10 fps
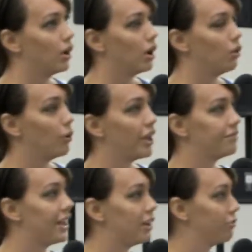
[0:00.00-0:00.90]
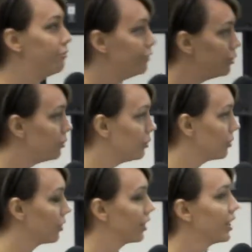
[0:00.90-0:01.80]
a way of getting food,
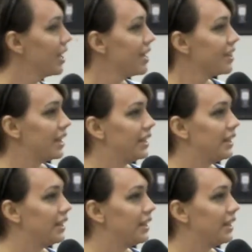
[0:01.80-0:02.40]
or they